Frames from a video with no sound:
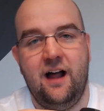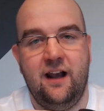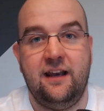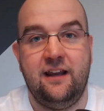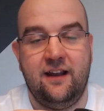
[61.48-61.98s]

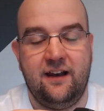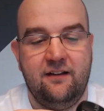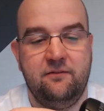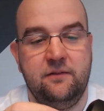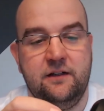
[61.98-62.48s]
edit that
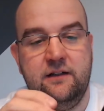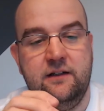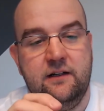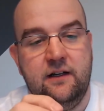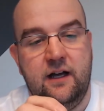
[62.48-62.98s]
out.
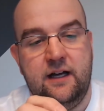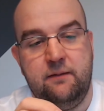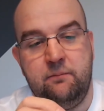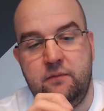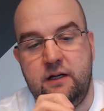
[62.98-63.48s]

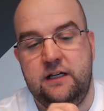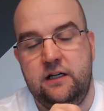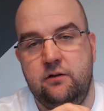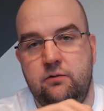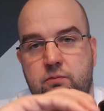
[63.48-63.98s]
Um,
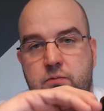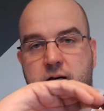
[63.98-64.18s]
you